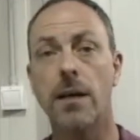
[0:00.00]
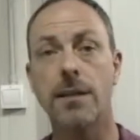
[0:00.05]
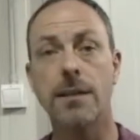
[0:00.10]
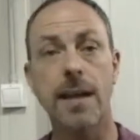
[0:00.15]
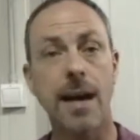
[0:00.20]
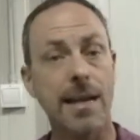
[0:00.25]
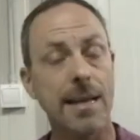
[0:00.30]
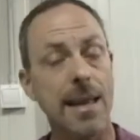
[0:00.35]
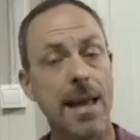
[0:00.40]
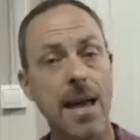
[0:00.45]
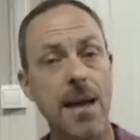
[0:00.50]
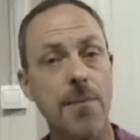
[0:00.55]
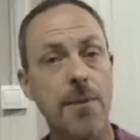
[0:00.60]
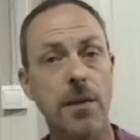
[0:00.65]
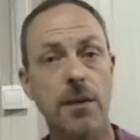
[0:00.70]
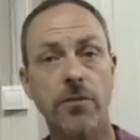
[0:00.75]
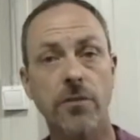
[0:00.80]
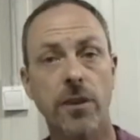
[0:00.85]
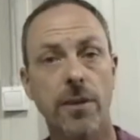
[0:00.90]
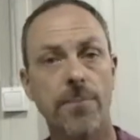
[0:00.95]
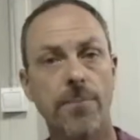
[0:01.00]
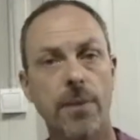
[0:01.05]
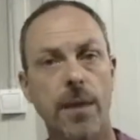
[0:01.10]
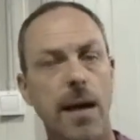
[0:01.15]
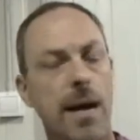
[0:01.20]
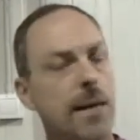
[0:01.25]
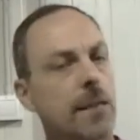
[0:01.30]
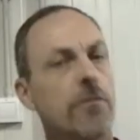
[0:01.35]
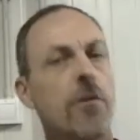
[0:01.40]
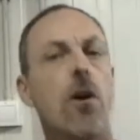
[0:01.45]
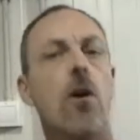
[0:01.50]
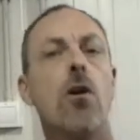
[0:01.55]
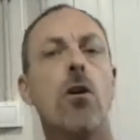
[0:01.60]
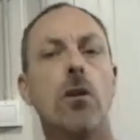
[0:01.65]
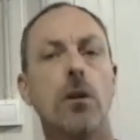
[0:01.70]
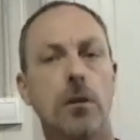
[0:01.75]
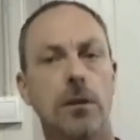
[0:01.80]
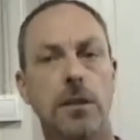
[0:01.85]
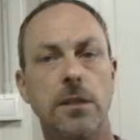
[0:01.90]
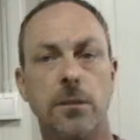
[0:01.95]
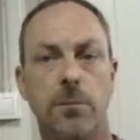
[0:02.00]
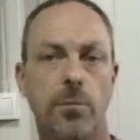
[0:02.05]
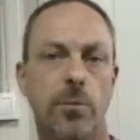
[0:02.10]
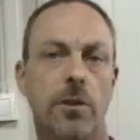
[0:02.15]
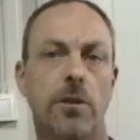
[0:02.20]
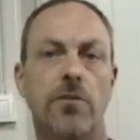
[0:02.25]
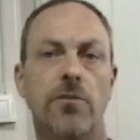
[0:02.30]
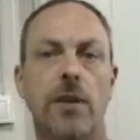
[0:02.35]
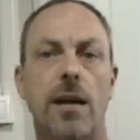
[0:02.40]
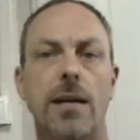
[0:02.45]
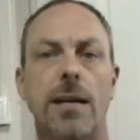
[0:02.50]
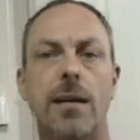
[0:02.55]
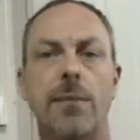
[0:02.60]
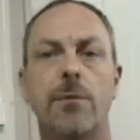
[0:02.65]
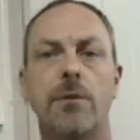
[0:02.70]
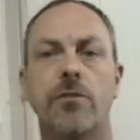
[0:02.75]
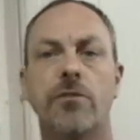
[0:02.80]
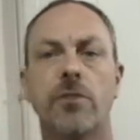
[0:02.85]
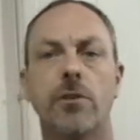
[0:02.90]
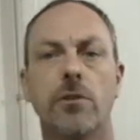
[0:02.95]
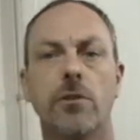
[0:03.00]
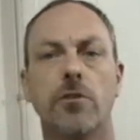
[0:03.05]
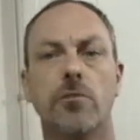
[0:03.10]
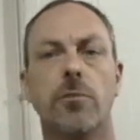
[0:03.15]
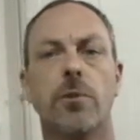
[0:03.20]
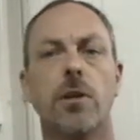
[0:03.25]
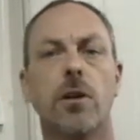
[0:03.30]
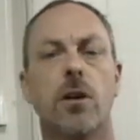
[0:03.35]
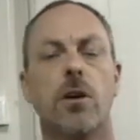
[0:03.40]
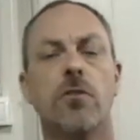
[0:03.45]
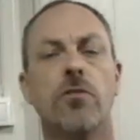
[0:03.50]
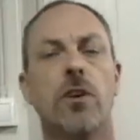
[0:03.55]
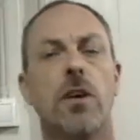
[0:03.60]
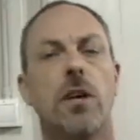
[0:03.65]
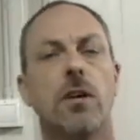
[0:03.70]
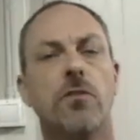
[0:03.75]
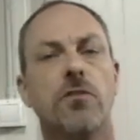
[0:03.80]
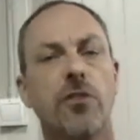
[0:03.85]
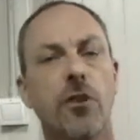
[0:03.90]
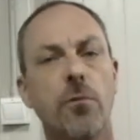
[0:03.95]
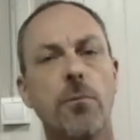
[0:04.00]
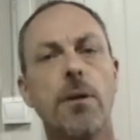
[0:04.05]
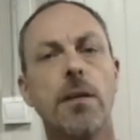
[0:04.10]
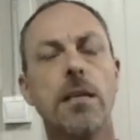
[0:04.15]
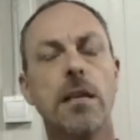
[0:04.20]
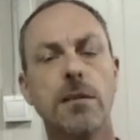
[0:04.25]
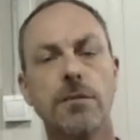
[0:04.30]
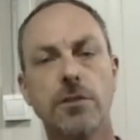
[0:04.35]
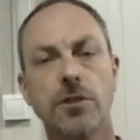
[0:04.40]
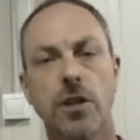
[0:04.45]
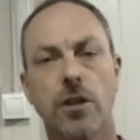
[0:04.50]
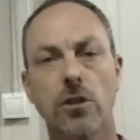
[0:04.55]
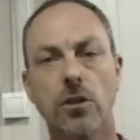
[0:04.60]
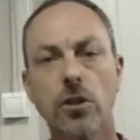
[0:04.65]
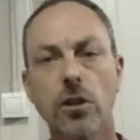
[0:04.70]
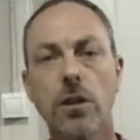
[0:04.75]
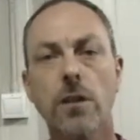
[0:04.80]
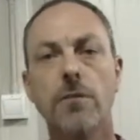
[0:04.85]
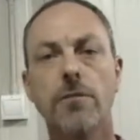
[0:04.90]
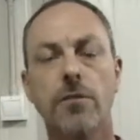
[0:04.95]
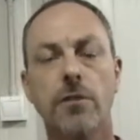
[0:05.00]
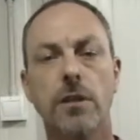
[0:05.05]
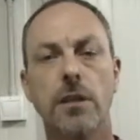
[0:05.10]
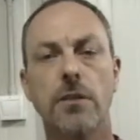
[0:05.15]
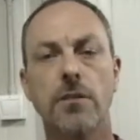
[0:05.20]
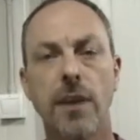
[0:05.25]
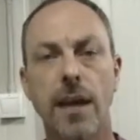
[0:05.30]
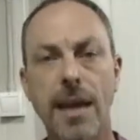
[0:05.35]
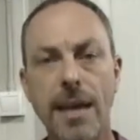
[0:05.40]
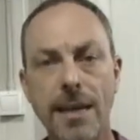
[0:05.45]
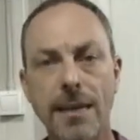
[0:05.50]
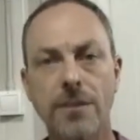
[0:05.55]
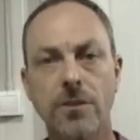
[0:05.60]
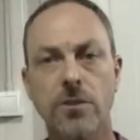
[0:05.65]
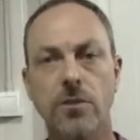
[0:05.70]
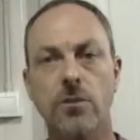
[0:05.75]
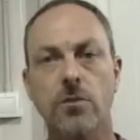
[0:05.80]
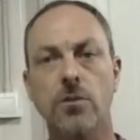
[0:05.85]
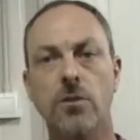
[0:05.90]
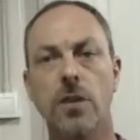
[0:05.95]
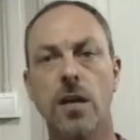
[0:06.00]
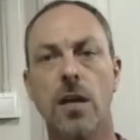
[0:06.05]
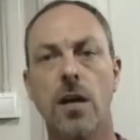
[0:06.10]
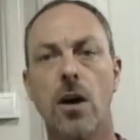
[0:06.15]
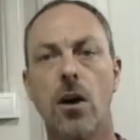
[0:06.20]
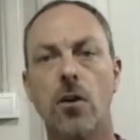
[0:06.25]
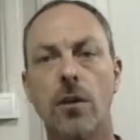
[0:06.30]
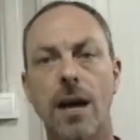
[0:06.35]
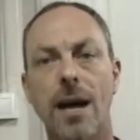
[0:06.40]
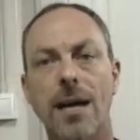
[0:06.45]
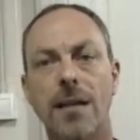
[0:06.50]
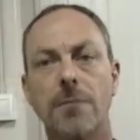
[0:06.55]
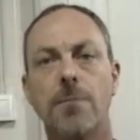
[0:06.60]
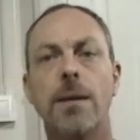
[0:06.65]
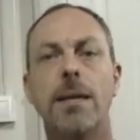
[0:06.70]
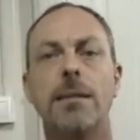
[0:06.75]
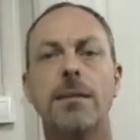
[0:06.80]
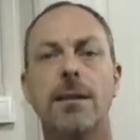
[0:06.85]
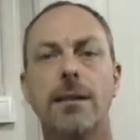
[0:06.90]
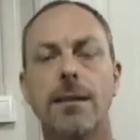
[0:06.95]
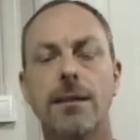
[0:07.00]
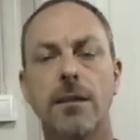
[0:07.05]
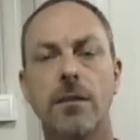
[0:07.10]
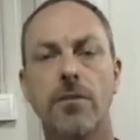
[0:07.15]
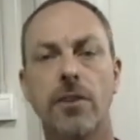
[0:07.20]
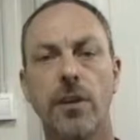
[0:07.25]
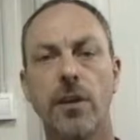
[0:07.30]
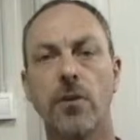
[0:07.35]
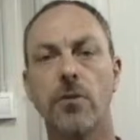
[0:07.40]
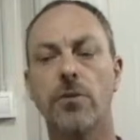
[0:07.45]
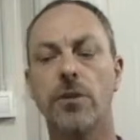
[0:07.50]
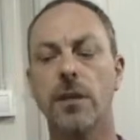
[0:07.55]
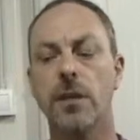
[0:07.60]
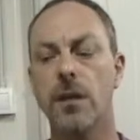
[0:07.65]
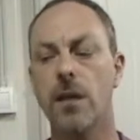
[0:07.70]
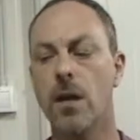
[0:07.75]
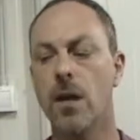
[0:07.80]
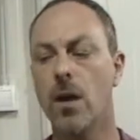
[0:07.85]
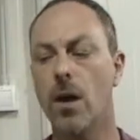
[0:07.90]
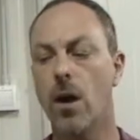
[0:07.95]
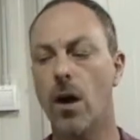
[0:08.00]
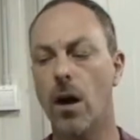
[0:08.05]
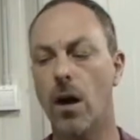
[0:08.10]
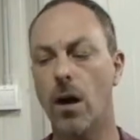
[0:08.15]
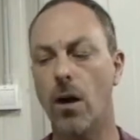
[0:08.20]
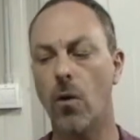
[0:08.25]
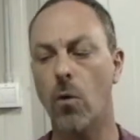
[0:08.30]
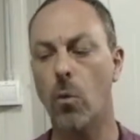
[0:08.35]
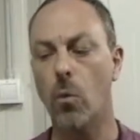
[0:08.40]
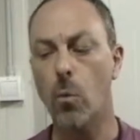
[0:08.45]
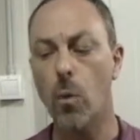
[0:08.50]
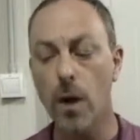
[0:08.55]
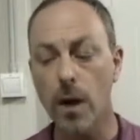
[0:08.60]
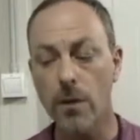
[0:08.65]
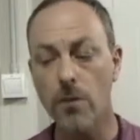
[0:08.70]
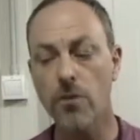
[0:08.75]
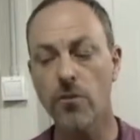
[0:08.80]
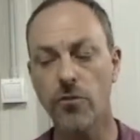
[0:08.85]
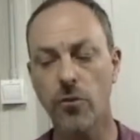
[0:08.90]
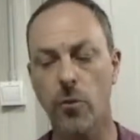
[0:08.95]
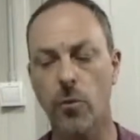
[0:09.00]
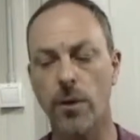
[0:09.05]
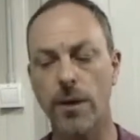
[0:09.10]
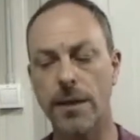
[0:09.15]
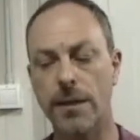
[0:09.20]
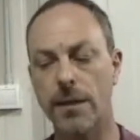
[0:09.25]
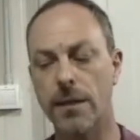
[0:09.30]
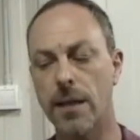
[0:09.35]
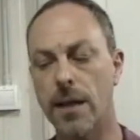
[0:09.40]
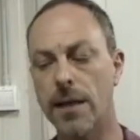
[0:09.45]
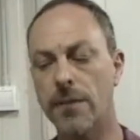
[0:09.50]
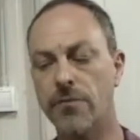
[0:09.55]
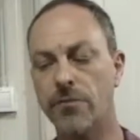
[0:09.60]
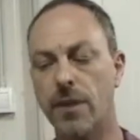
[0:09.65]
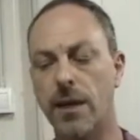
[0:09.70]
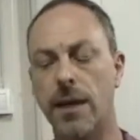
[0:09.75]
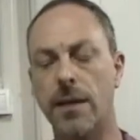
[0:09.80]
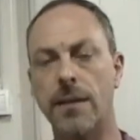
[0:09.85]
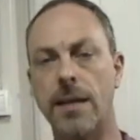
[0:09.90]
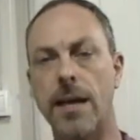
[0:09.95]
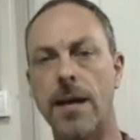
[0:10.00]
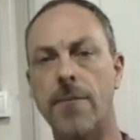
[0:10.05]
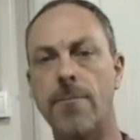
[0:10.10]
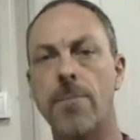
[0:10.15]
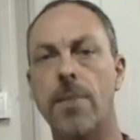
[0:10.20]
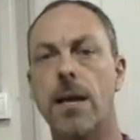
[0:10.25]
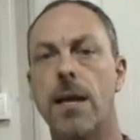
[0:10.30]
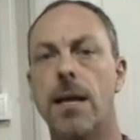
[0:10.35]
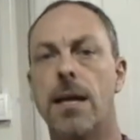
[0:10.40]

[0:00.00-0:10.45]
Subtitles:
dynamics out of all in the Police Dynamics series, because so many of us are looking for these answers on how to maintain this healthy, wellness-oriented lifestyle. Now,